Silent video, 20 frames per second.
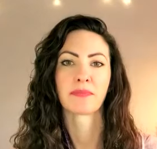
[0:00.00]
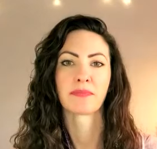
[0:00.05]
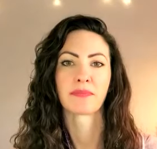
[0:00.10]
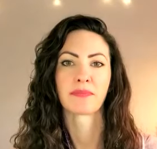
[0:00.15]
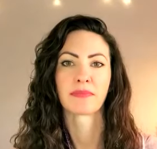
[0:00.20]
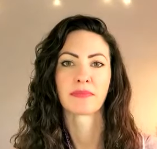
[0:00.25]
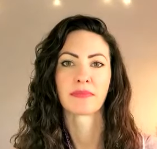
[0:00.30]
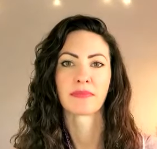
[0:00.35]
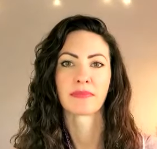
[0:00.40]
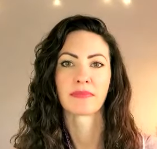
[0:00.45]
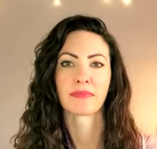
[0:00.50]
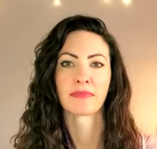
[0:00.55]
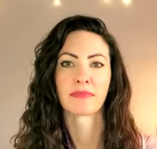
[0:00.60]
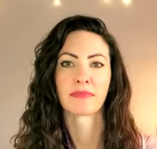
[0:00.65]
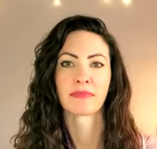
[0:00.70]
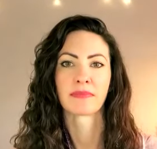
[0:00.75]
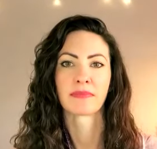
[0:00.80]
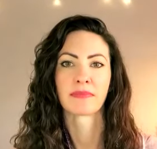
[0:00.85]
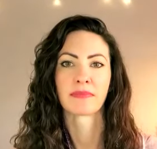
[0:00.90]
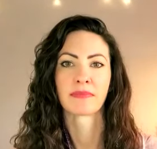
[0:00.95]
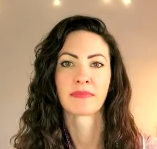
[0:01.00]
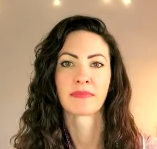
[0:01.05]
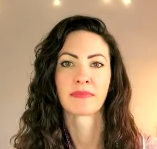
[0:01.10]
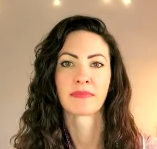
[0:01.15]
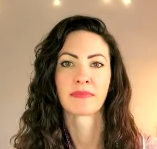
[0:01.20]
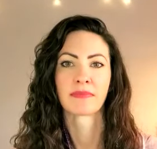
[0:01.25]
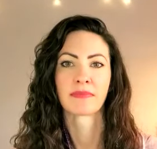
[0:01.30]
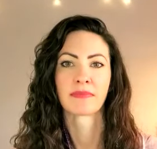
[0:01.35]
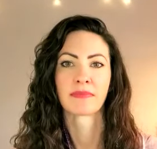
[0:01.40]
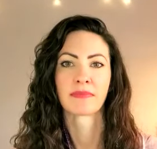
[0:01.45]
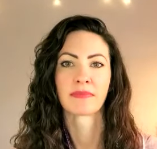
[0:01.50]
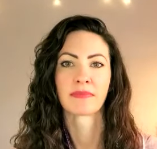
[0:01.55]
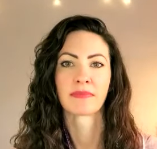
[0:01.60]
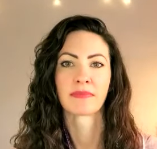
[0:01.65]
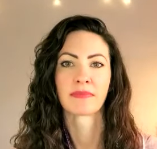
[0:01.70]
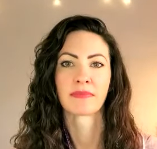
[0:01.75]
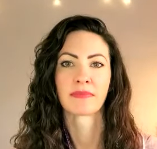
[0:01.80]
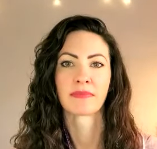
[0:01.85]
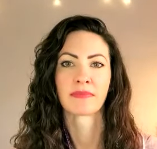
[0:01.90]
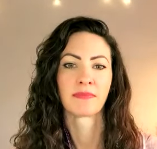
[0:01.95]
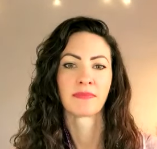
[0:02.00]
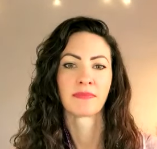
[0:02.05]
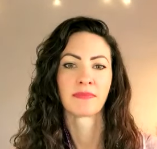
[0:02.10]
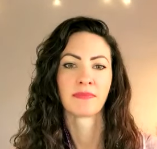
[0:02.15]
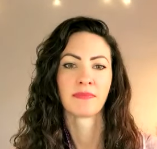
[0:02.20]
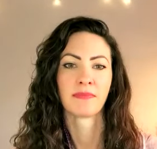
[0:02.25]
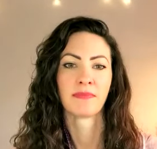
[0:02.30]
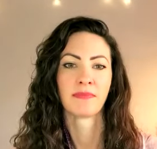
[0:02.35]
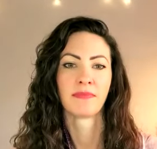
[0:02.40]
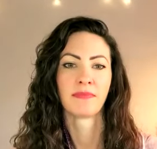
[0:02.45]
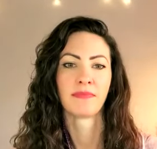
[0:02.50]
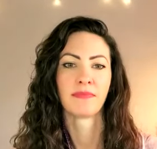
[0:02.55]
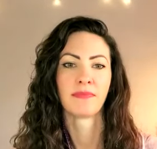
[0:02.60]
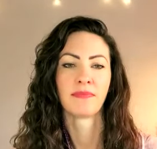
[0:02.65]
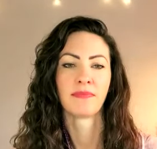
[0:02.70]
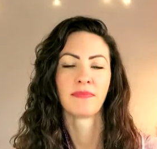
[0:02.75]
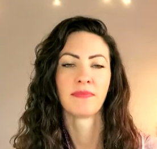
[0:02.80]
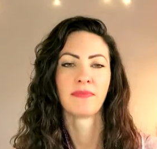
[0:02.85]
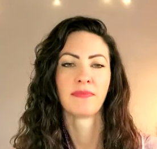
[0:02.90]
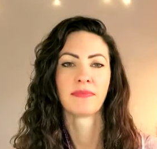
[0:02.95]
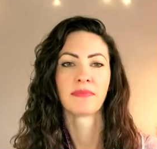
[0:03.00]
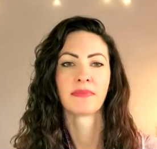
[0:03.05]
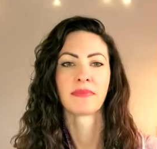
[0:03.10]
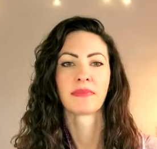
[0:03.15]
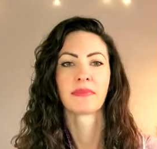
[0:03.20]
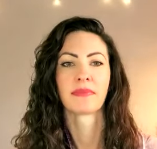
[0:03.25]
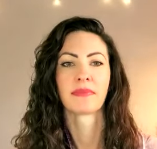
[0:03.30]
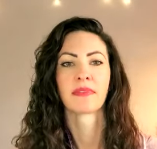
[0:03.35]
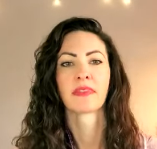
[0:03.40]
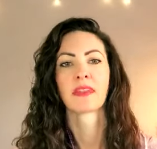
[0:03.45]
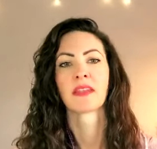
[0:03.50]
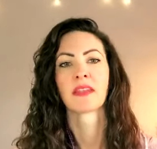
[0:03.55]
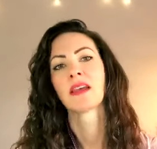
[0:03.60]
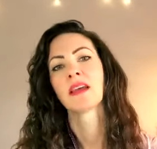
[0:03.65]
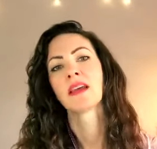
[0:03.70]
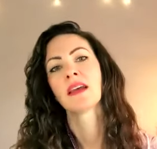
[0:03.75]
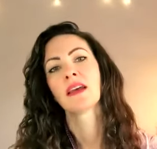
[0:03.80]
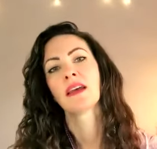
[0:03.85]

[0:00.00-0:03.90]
(no one is talking)